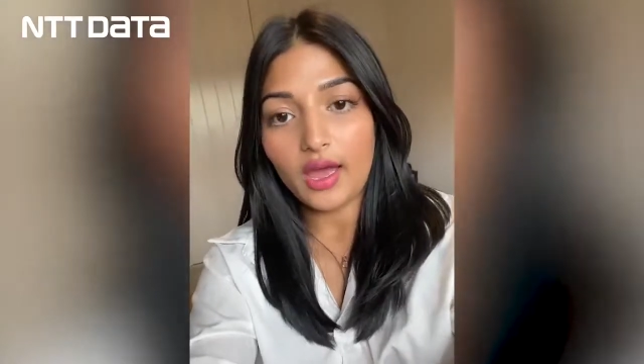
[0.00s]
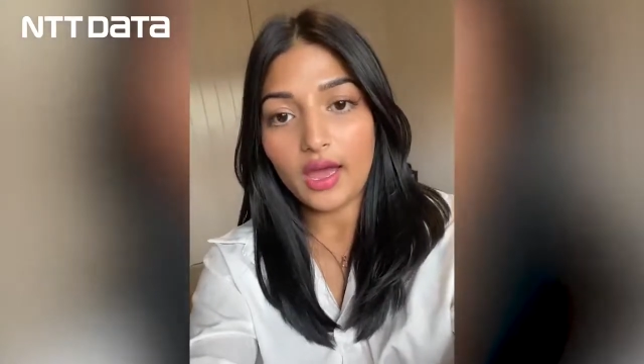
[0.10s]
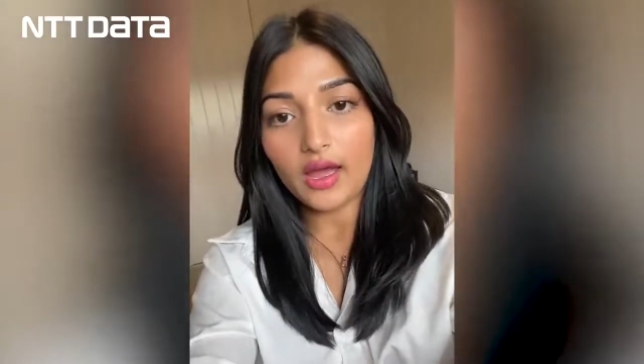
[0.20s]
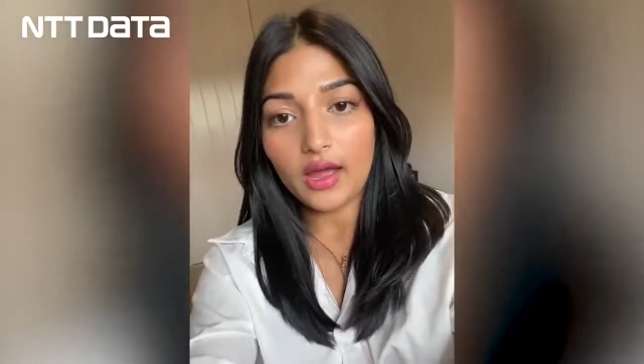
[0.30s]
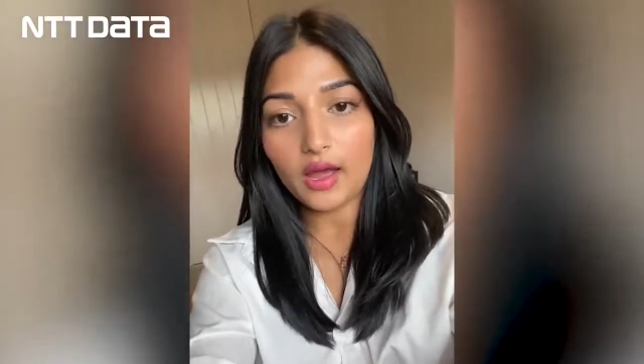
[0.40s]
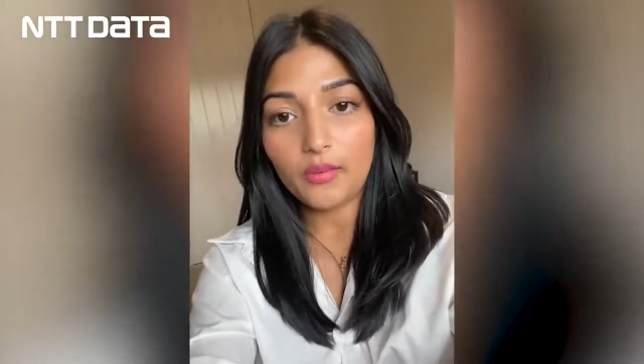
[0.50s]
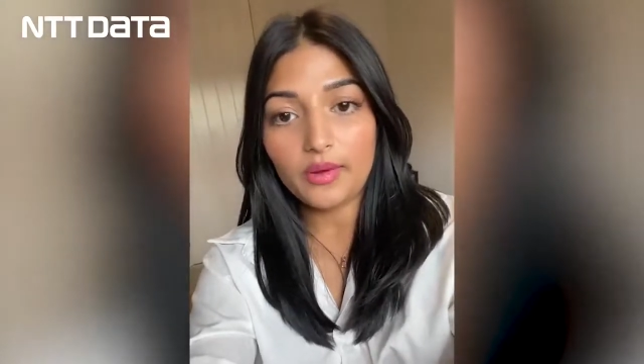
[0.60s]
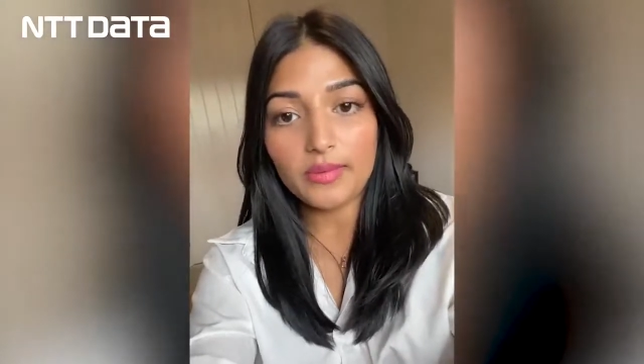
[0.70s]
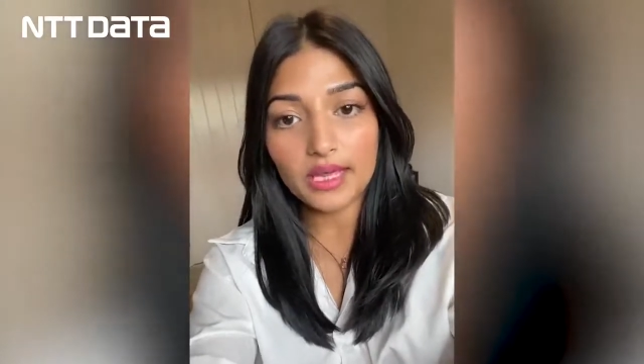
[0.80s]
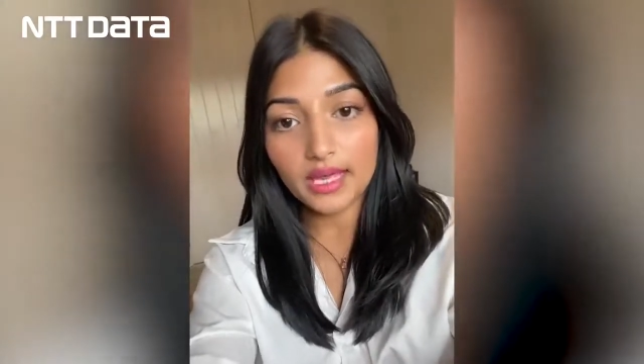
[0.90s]
Uh, and
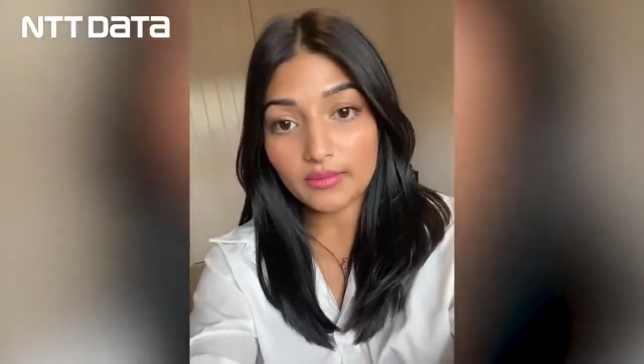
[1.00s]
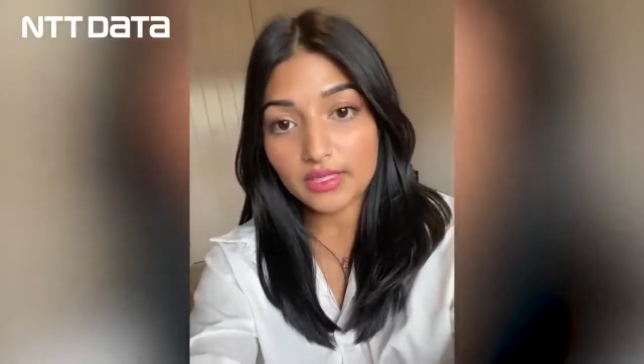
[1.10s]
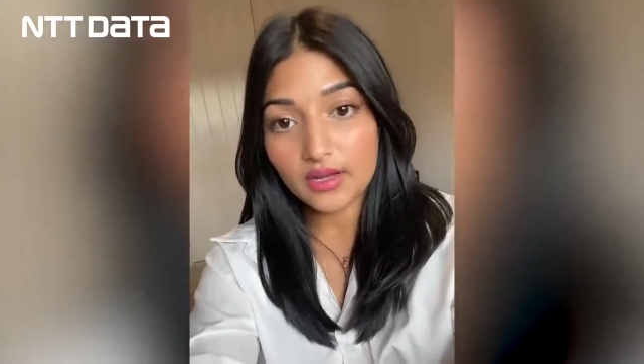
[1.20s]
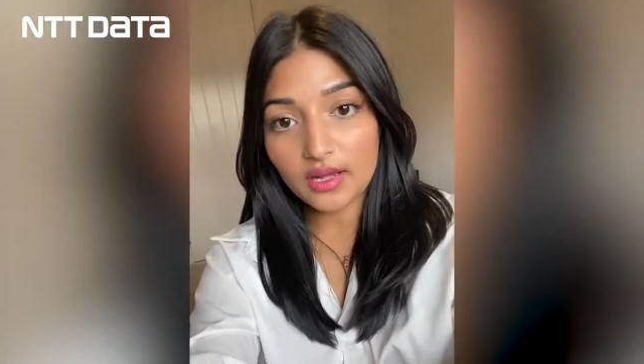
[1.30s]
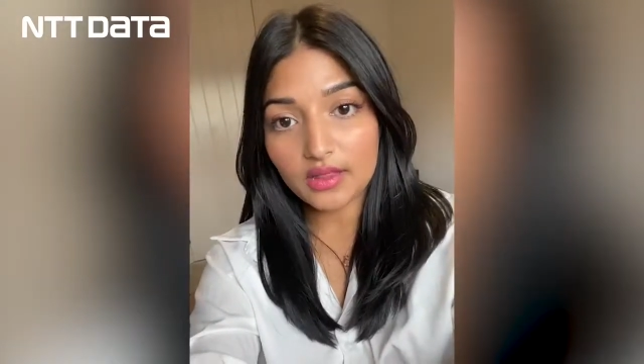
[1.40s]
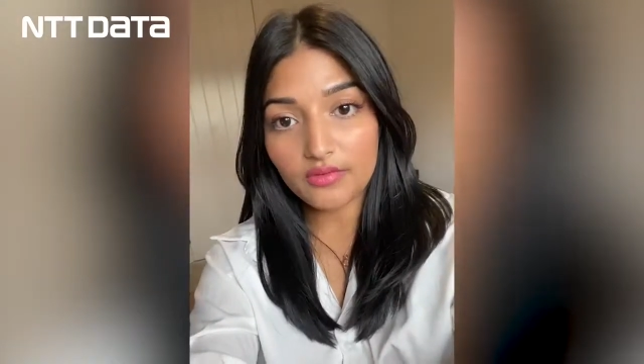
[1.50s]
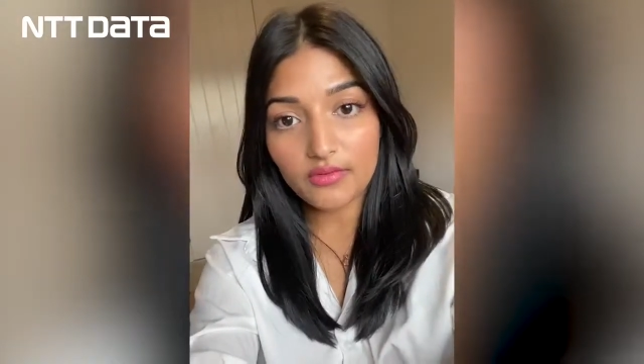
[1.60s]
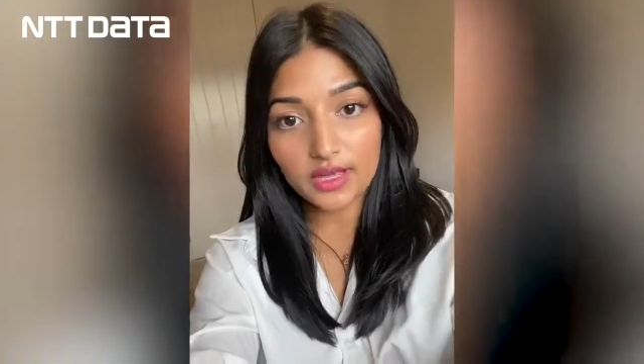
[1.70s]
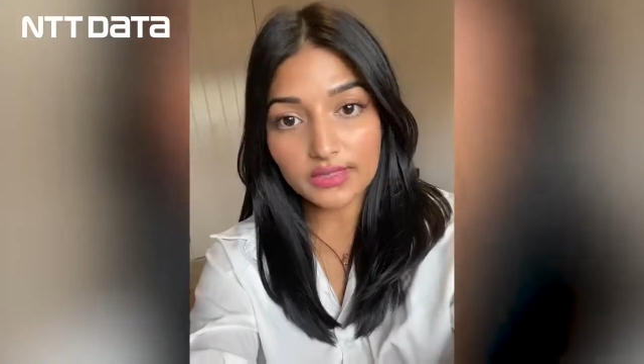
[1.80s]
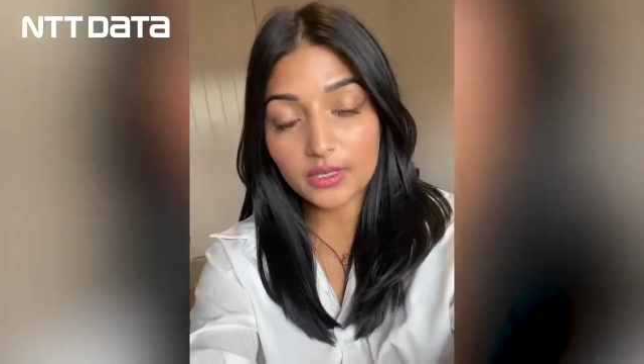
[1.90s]
when me and Kim started the
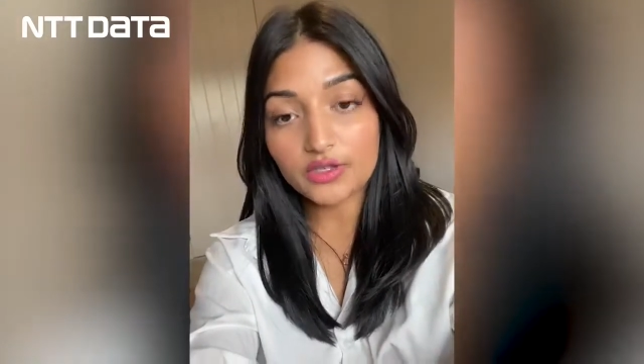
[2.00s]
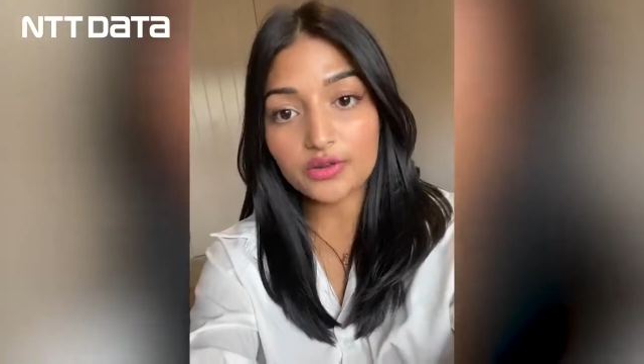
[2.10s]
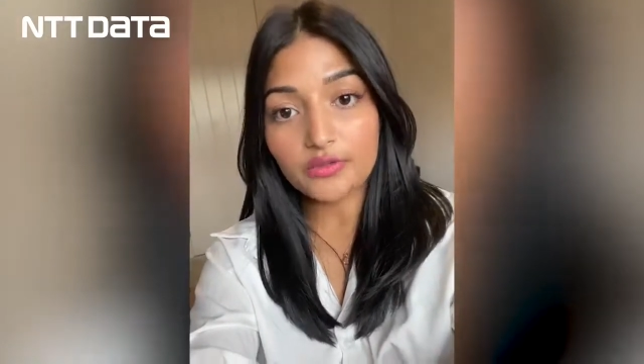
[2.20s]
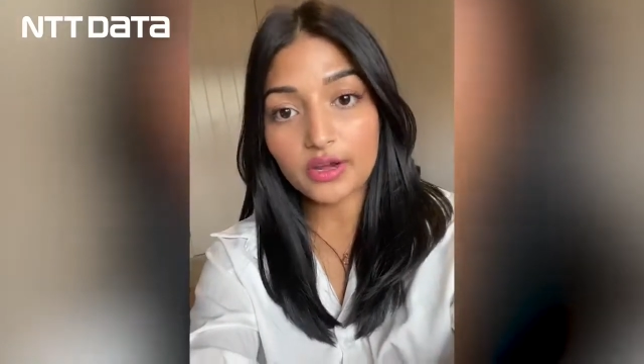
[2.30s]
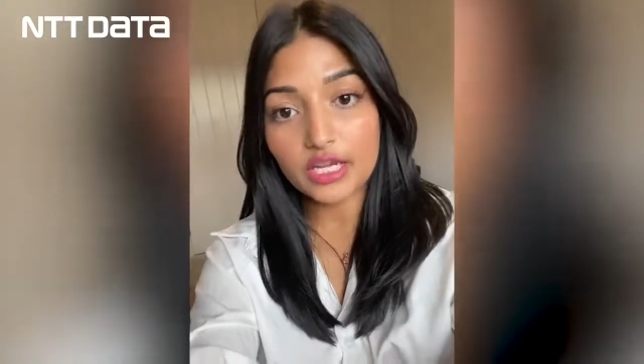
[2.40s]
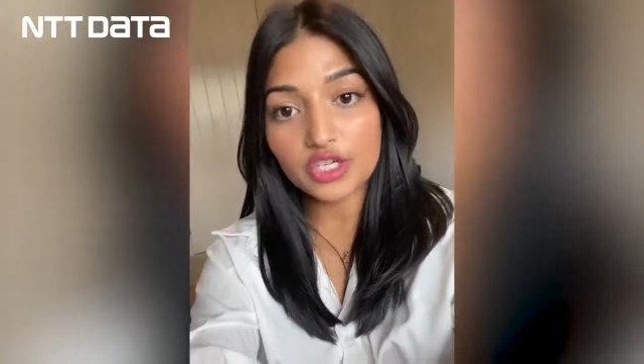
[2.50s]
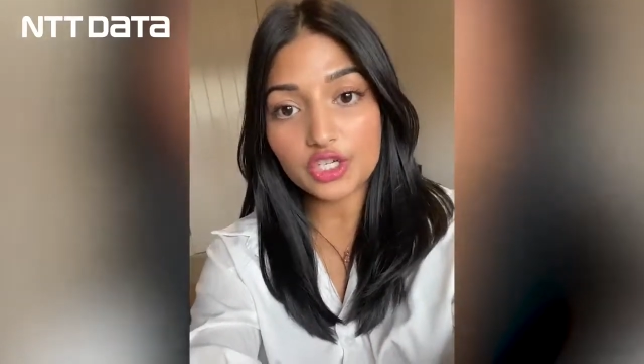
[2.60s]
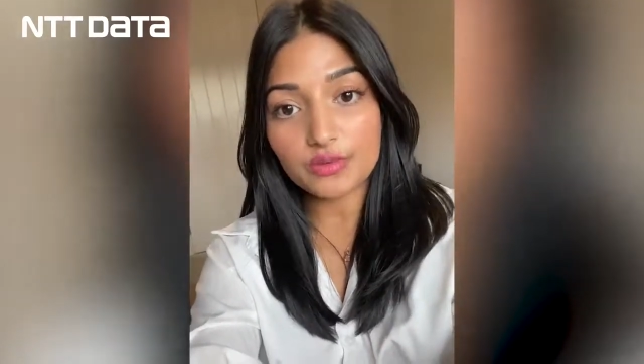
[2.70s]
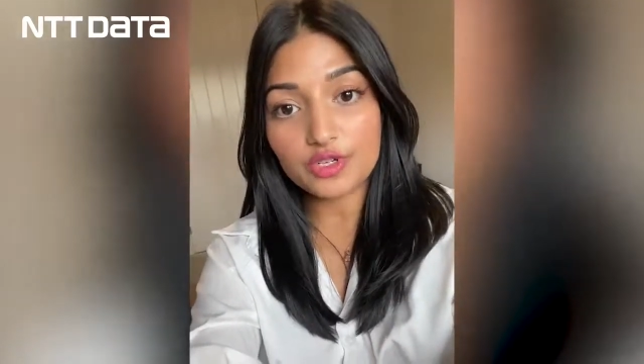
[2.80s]
reverse mentoring relationship,